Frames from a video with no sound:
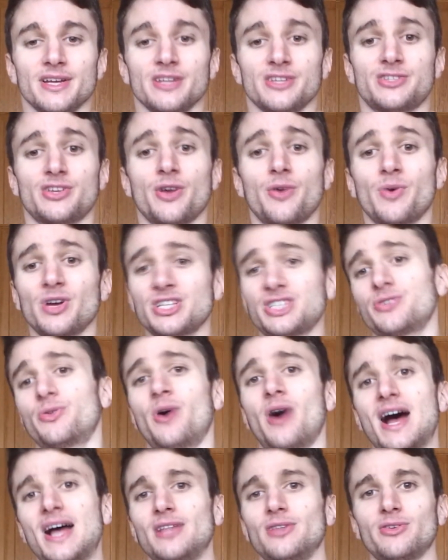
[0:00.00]
So what
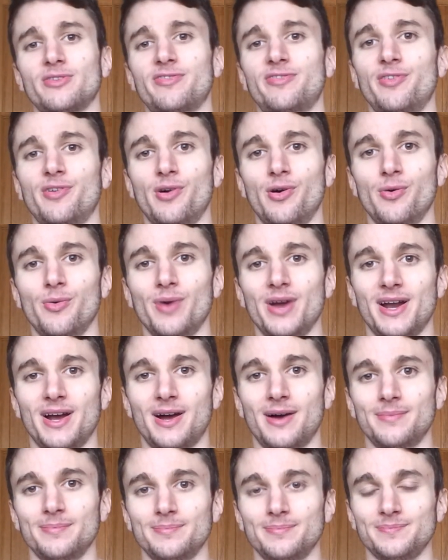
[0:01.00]
do I look for when
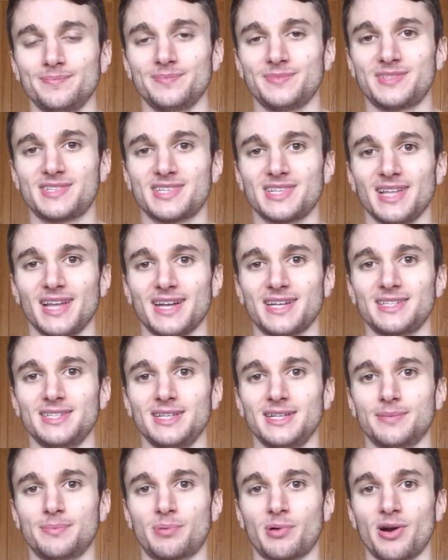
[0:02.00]
I'm
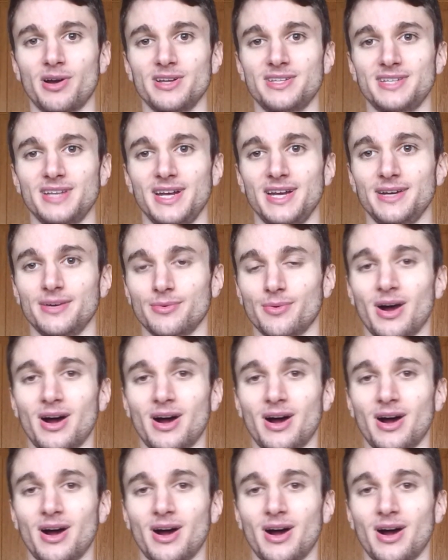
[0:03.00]
selecting protein?